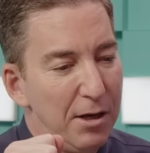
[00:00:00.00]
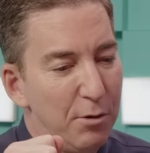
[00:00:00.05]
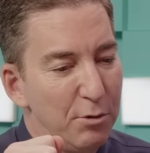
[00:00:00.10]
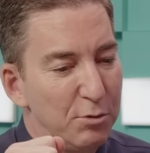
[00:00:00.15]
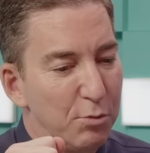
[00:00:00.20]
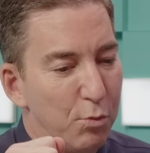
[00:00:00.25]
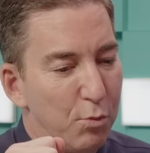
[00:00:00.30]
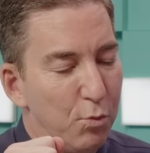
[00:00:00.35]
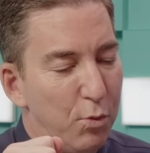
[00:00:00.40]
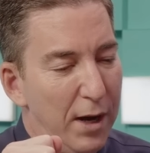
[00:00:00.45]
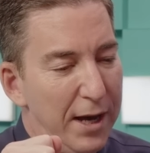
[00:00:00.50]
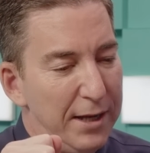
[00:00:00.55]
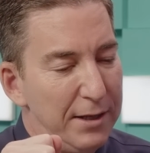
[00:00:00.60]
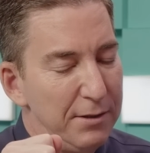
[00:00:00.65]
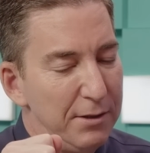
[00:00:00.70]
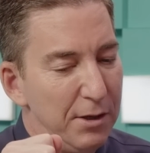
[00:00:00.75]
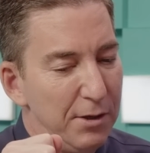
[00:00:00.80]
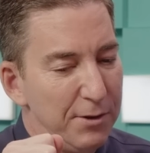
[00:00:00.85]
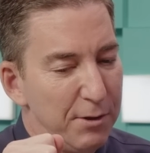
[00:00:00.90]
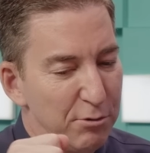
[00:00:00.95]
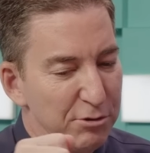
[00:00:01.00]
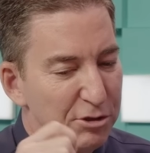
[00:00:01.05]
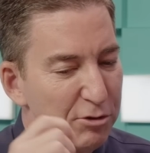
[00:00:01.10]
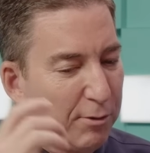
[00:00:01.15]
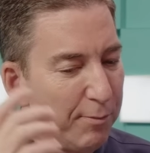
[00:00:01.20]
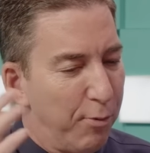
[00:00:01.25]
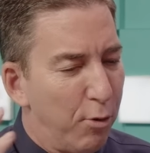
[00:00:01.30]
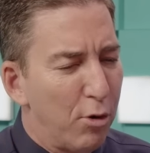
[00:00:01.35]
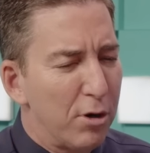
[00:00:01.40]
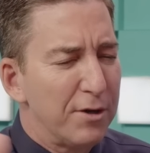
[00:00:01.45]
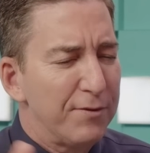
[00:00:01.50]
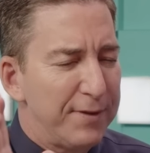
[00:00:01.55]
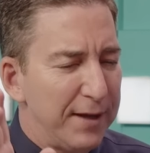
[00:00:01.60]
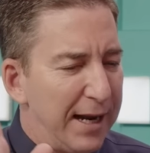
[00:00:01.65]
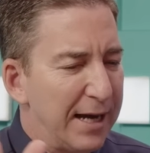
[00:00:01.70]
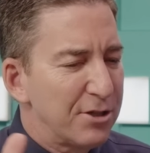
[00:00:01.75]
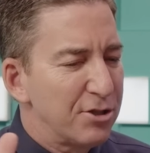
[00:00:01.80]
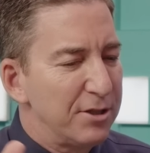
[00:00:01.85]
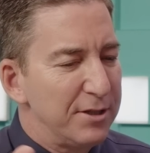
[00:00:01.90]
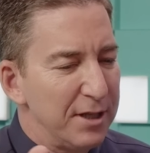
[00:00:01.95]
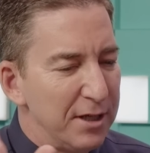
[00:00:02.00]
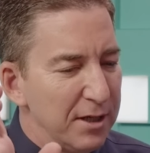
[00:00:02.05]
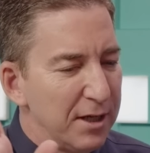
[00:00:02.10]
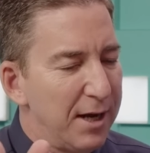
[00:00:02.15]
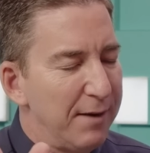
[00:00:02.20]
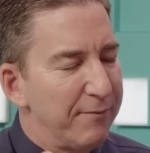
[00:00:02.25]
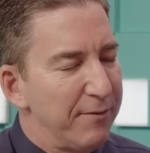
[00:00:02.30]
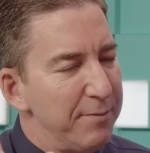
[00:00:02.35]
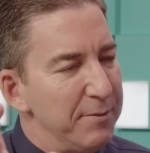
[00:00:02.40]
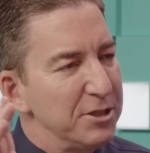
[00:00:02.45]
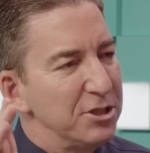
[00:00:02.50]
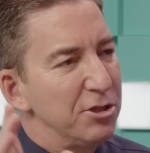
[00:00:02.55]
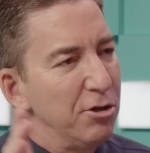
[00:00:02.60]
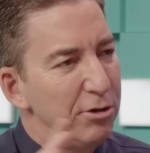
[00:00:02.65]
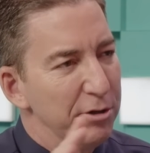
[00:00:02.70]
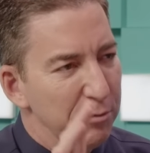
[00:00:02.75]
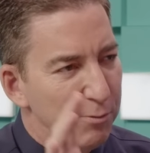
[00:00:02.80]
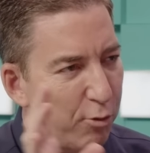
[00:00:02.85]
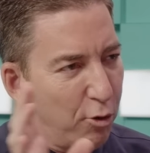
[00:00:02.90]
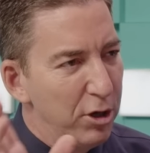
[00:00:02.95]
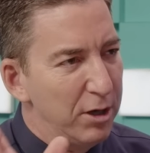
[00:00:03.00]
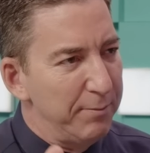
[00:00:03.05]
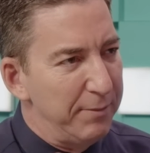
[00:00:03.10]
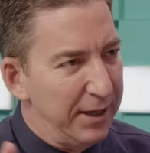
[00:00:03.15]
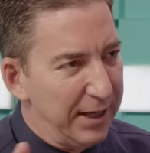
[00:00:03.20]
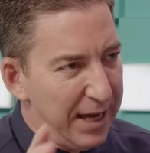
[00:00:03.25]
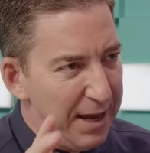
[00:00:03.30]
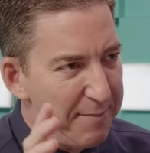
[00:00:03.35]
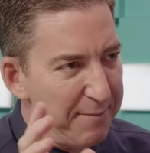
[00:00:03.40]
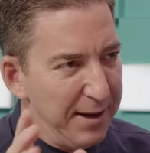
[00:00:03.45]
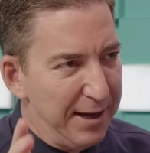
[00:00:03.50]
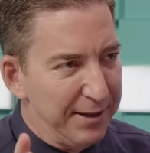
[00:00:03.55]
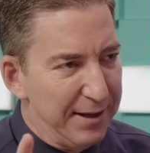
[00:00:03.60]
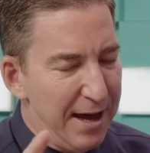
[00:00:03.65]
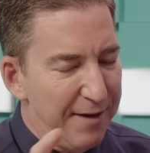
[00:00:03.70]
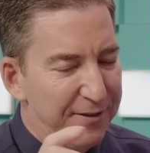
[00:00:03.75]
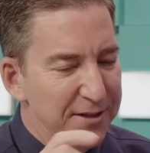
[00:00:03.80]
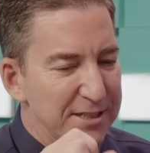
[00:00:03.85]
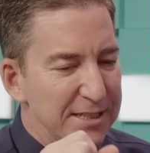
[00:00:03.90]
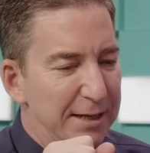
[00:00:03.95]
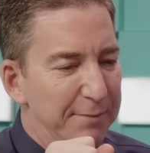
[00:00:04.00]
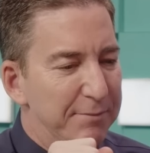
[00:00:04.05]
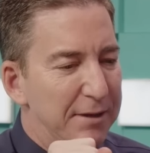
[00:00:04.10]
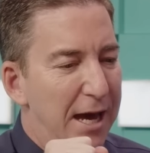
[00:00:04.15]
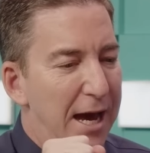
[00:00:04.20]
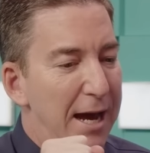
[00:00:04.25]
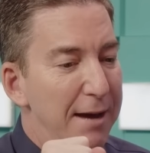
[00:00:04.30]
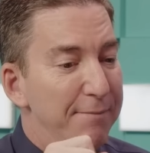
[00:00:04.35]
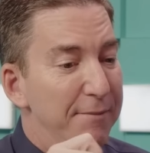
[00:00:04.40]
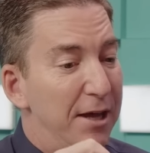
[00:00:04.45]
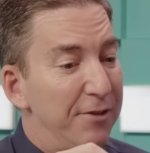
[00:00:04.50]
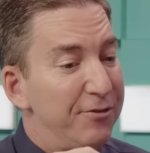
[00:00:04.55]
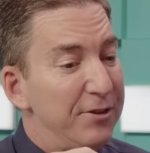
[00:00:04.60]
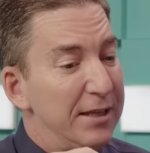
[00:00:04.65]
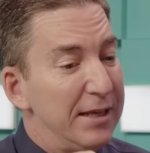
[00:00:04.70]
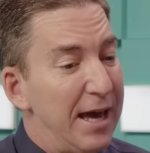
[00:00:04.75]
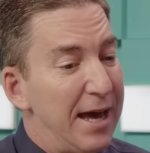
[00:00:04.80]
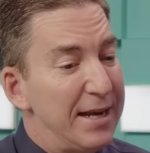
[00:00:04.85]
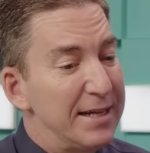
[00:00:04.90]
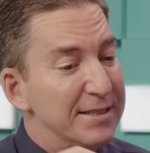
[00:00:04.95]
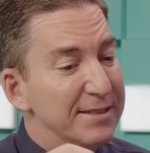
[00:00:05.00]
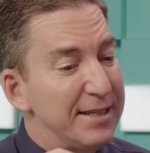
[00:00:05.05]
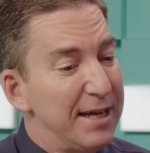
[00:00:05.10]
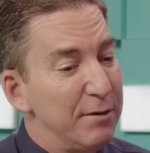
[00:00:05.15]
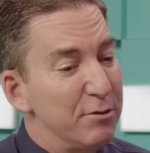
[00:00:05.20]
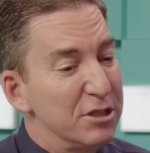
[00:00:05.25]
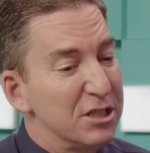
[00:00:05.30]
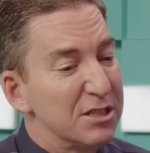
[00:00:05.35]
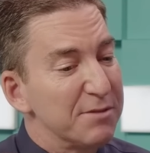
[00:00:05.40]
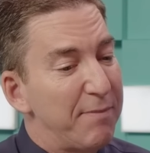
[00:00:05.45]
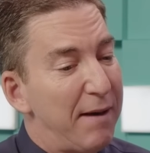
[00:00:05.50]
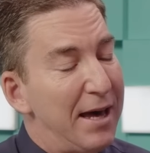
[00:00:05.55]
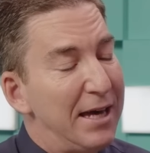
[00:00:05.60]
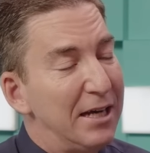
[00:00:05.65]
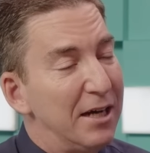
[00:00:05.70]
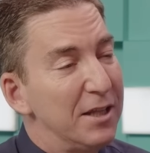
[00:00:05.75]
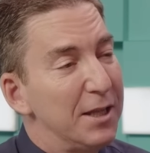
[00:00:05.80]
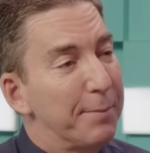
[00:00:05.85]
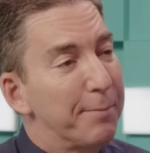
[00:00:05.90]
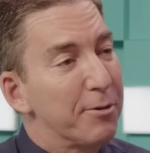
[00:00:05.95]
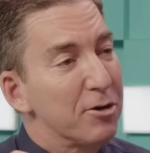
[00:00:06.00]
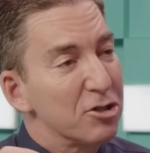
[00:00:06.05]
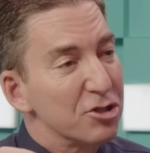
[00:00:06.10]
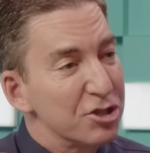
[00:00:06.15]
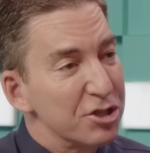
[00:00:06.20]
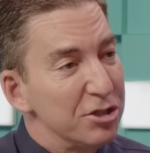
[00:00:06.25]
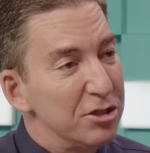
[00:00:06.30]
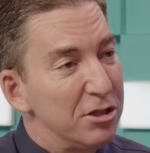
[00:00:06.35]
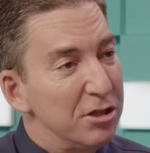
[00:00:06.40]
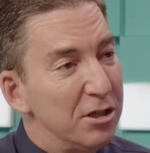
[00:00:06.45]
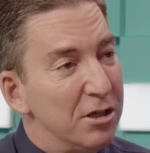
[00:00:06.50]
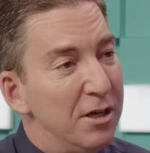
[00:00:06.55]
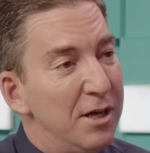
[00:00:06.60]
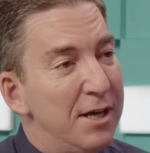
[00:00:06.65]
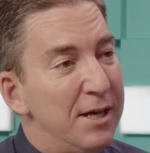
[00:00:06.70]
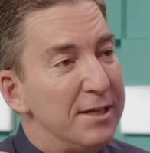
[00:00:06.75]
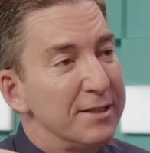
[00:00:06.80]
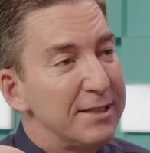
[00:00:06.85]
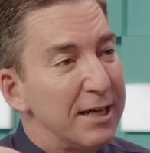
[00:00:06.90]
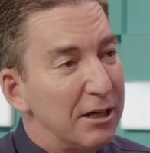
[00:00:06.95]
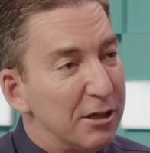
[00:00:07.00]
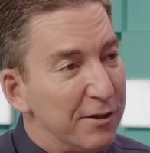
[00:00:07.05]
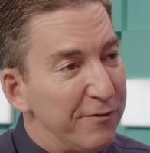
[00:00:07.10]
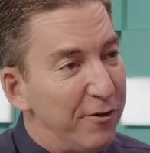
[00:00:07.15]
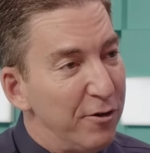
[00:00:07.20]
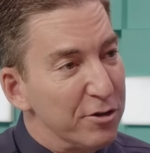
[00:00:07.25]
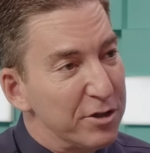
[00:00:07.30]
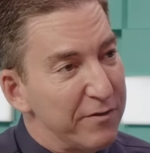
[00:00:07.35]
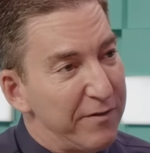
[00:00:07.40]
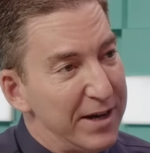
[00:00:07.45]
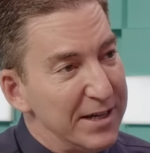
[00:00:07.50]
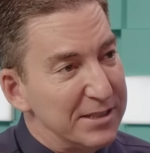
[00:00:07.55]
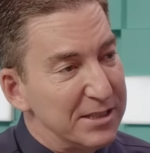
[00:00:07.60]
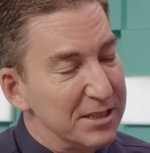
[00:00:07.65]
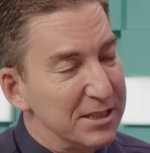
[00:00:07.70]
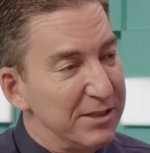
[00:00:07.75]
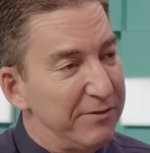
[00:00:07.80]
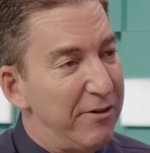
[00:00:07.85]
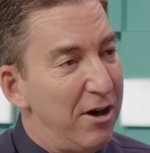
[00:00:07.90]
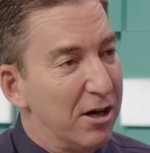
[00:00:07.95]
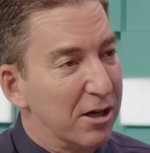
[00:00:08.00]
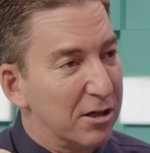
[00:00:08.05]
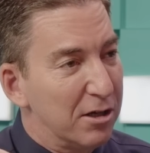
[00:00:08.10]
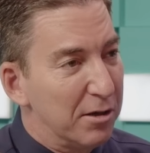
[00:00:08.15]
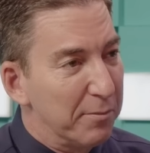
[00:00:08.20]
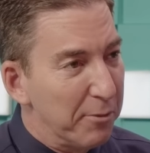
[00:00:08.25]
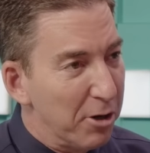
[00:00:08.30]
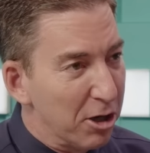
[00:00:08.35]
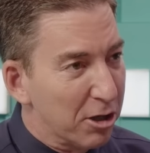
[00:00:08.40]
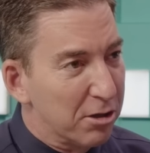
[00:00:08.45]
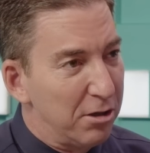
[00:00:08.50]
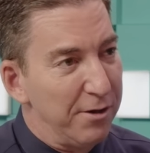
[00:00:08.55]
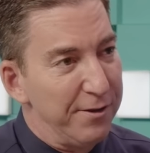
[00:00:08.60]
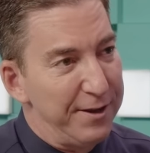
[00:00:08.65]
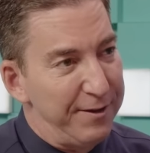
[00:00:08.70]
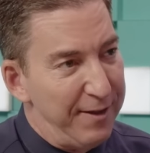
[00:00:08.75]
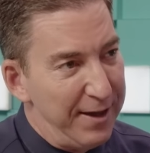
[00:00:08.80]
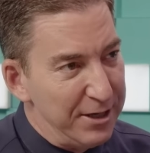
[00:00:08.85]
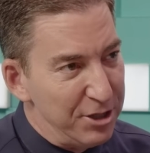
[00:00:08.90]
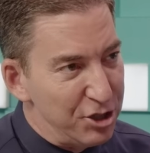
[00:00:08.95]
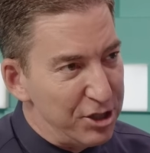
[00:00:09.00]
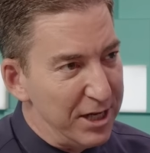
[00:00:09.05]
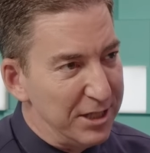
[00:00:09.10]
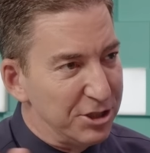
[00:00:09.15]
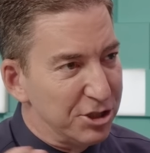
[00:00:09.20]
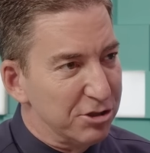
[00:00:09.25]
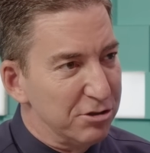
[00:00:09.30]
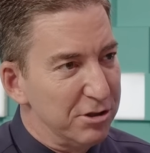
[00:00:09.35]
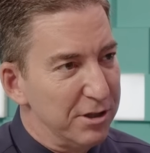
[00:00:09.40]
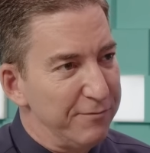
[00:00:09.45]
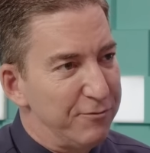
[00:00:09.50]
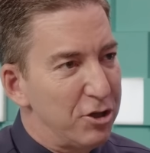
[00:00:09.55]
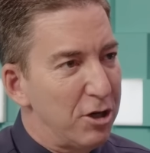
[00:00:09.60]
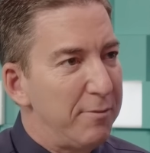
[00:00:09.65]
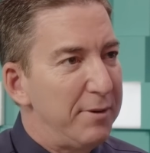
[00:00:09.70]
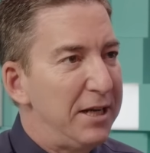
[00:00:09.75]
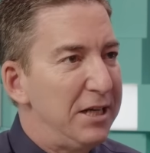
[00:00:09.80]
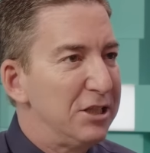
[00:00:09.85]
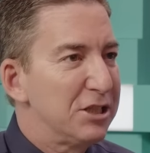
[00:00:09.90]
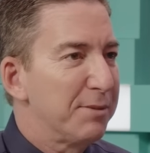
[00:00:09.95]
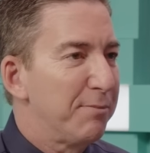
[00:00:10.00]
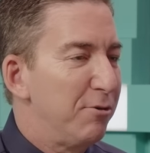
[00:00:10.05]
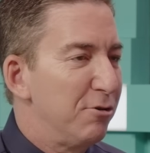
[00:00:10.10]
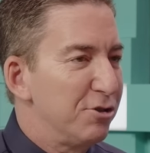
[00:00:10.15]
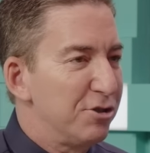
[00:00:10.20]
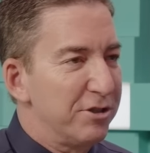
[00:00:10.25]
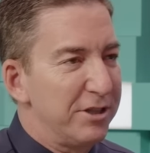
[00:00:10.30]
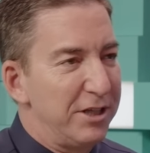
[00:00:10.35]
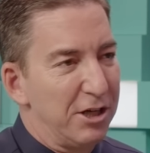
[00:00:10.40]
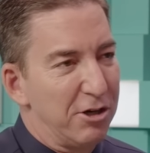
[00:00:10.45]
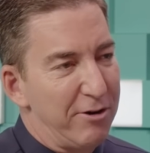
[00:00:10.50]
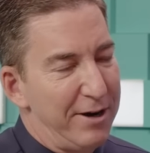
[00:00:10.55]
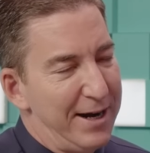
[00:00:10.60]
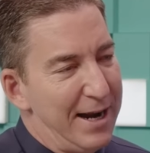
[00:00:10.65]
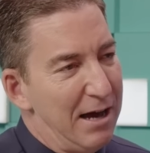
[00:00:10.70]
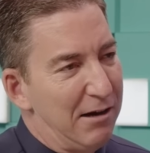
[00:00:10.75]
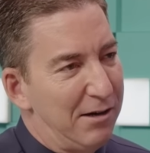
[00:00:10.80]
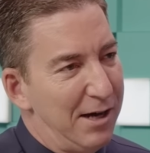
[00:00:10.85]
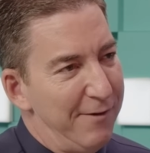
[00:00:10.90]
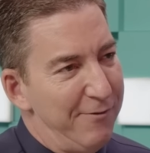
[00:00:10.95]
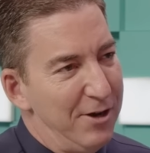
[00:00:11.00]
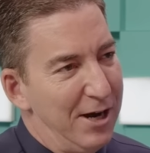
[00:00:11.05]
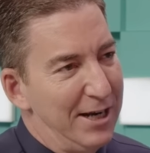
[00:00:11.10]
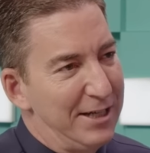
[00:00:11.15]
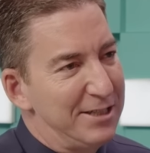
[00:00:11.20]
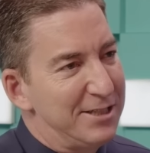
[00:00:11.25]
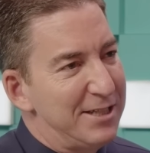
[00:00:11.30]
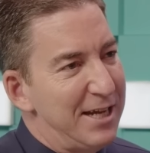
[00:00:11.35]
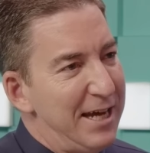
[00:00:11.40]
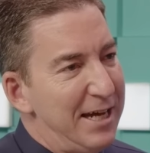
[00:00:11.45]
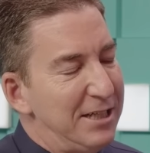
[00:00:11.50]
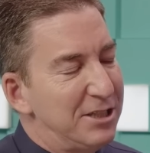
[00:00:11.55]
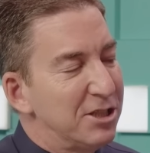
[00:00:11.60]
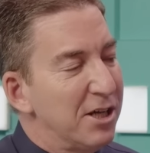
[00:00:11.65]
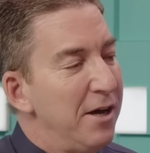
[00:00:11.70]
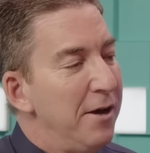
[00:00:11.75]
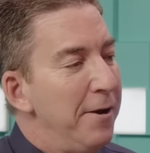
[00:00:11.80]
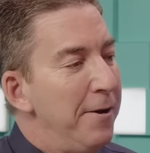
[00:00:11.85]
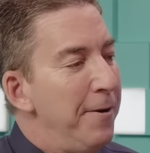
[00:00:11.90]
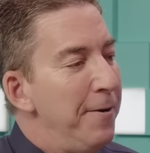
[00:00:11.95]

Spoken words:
was a report that actually didn't come from the Snowden reporting, but it came out at the same time, that the NSA was spying on the personal telephone devices of Angela Merkel, the then chancellor of Germany, supposedly a great ally of the United States.